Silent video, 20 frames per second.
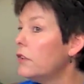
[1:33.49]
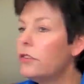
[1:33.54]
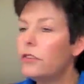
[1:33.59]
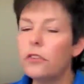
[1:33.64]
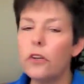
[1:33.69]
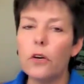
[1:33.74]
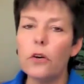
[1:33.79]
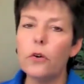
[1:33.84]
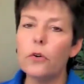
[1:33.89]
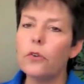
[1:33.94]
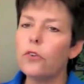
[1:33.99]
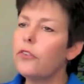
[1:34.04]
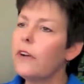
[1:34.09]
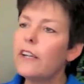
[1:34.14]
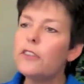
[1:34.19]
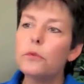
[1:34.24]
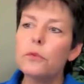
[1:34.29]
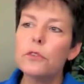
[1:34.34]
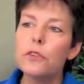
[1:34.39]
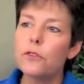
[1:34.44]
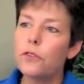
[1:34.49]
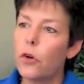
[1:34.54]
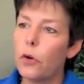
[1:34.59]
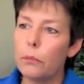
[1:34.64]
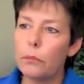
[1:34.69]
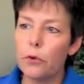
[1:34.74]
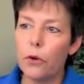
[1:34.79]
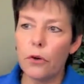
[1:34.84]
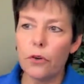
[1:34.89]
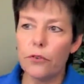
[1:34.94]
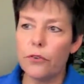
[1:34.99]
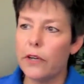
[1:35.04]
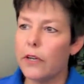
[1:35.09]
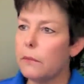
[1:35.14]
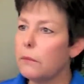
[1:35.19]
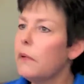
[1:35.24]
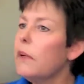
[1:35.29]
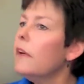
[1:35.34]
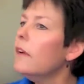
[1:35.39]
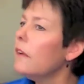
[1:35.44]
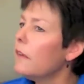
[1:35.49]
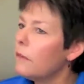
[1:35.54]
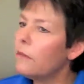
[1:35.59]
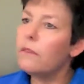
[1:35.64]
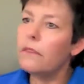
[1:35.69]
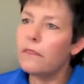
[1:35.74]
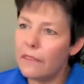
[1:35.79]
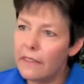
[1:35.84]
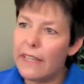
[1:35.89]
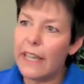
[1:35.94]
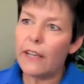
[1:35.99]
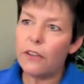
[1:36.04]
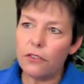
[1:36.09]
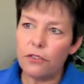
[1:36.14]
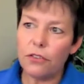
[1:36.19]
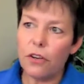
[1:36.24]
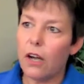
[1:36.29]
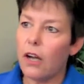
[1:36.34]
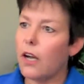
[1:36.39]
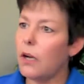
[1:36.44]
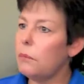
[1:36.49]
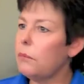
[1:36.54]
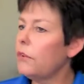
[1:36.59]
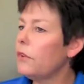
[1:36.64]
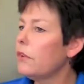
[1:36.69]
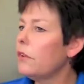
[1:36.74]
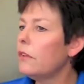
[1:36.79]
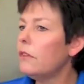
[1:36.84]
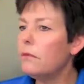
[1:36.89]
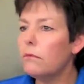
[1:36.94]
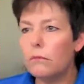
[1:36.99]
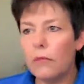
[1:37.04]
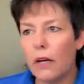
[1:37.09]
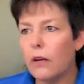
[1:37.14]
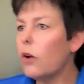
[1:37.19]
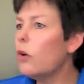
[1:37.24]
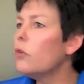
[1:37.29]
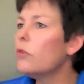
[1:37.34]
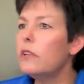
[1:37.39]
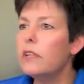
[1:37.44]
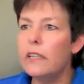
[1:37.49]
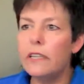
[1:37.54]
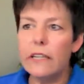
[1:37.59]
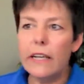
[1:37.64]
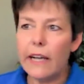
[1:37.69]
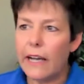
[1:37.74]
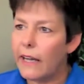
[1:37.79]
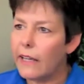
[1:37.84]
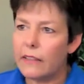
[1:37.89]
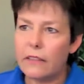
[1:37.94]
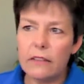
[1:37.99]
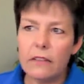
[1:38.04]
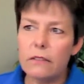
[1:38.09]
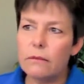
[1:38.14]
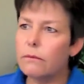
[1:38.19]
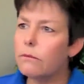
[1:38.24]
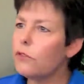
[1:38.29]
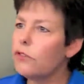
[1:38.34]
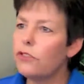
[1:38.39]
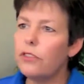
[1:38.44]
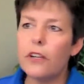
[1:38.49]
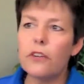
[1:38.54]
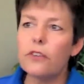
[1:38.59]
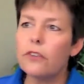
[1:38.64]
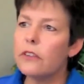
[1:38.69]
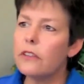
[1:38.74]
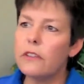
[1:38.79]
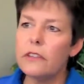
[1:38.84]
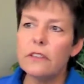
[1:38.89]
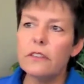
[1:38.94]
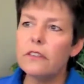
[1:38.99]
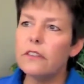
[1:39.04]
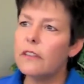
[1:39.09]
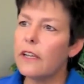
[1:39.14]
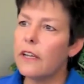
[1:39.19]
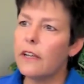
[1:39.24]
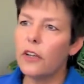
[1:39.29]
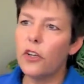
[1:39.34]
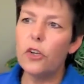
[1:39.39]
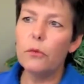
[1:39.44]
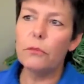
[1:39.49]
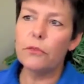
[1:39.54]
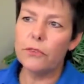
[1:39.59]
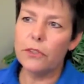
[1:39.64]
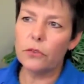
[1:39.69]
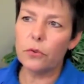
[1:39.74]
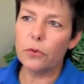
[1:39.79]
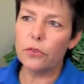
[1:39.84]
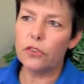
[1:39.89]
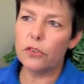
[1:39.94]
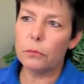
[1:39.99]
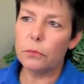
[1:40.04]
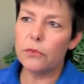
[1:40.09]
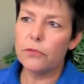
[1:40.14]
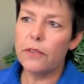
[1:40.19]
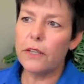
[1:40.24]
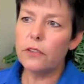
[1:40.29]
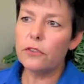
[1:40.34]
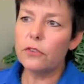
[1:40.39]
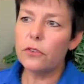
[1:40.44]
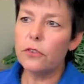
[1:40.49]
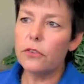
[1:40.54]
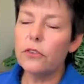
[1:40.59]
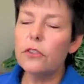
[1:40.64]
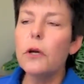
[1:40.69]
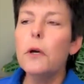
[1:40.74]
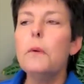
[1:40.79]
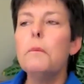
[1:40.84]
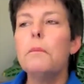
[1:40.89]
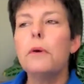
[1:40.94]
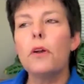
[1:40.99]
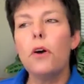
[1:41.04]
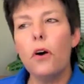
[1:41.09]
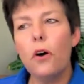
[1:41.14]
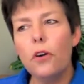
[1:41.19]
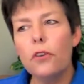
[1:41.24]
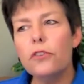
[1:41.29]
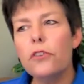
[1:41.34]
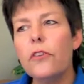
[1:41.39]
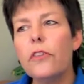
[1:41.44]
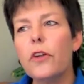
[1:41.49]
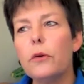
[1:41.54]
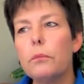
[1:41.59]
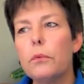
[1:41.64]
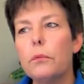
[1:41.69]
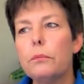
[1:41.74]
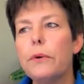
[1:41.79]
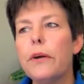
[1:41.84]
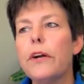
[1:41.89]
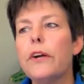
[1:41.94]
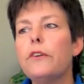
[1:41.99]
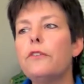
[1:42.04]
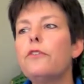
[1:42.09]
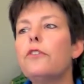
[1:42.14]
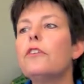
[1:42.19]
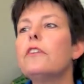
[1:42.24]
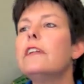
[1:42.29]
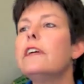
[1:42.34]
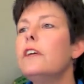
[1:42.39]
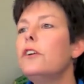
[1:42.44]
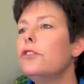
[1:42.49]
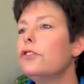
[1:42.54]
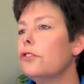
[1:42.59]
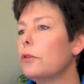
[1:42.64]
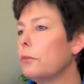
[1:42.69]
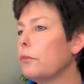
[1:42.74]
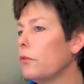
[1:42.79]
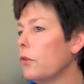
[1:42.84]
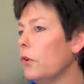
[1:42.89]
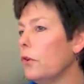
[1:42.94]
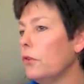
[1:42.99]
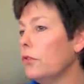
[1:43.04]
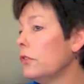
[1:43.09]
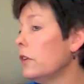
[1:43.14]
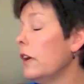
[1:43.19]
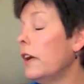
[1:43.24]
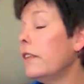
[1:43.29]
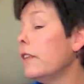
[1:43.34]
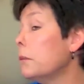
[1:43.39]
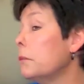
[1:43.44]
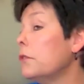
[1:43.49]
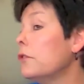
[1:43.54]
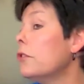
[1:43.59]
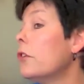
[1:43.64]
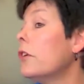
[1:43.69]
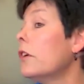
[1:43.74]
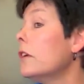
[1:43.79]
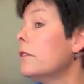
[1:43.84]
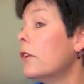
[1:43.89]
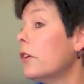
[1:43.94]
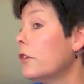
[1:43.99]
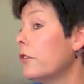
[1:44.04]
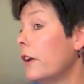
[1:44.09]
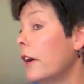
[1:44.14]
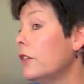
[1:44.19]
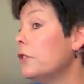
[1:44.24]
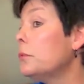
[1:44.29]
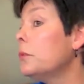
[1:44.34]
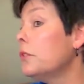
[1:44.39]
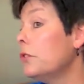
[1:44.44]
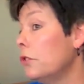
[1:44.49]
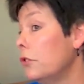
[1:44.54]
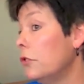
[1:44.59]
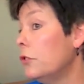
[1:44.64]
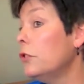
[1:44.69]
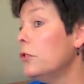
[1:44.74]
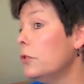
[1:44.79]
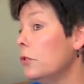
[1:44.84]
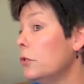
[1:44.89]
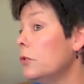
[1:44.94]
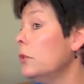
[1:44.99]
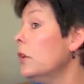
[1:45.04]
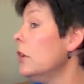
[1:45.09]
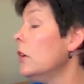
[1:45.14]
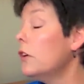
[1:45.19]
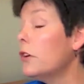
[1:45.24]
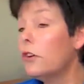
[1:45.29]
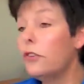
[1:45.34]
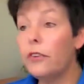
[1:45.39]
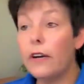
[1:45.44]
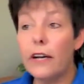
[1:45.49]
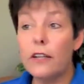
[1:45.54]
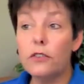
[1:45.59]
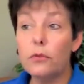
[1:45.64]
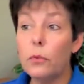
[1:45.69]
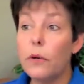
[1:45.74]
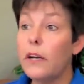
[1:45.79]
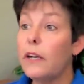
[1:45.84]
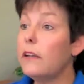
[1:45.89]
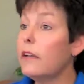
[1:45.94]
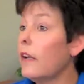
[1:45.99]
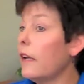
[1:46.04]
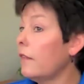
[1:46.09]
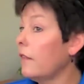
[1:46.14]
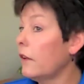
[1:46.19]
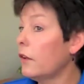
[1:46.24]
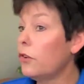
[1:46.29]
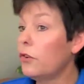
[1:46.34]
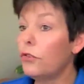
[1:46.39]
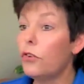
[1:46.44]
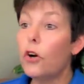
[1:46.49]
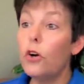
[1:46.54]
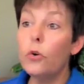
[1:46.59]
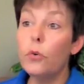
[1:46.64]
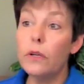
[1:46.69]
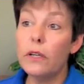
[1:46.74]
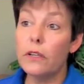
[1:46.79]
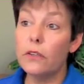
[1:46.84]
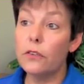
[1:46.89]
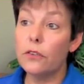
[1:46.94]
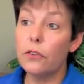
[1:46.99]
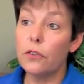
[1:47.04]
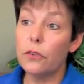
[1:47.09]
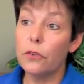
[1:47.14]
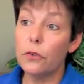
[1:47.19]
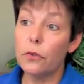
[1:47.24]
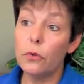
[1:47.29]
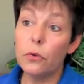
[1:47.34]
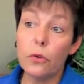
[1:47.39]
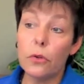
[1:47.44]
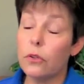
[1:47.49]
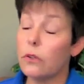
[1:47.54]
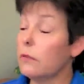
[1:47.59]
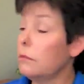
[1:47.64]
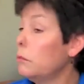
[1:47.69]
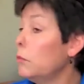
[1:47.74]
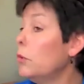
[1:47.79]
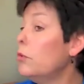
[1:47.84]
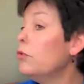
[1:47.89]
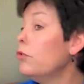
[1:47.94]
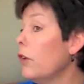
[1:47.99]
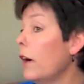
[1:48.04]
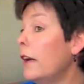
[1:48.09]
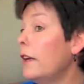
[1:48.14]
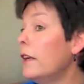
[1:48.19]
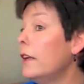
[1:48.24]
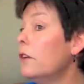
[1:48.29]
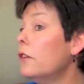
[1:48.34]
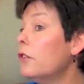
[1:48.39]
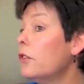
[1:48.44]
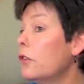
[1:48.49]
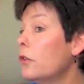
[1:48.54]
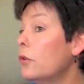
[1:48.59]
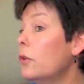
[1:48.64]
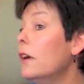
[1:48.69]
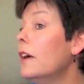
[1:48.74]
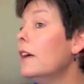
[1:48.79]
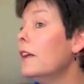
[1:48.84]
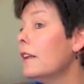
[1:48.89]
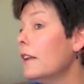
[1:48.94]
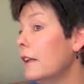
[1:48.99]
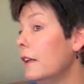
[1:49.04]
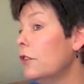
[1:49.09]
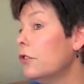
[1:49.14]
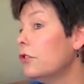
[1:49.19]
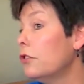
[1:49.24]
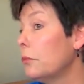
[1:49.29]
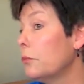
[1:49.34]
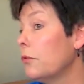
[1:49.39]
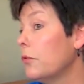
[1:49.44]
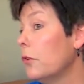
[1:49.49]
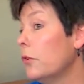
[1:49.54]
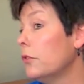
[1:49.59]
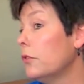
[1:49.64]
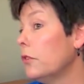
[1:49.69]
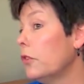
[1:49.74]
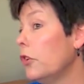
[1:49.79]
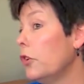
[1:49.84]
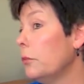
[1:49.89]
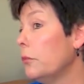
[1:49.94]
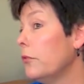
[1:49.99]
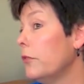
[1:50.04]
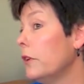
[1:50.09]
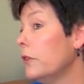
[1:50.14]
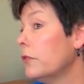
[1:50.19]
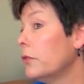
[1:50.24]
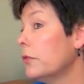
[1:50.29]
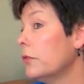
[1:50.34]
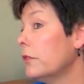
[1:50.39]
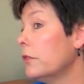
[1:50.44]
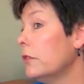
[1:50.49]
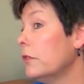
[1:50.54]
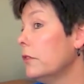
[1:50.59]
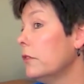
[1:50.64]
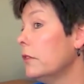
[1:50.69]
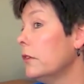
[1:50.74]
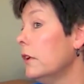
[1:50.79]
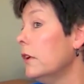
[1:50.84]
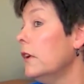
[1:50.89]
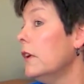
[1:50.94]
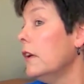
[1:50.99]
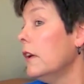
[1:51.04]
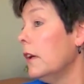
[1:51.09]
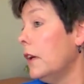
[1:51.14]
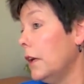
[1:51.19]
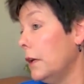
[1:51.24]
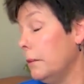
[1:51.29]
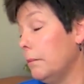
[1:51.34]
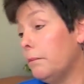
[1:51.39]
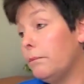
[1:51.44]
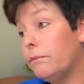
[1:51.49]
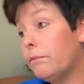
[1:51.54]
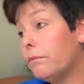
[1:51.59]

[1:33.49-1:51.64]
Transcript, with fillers: So graduates of our program get jobs not only as generalist and human resources professionals, but also they're prepared for leadership roles. And the majority of our graduates do graduate and then grow into or move right into leadership roles in human resources. Um,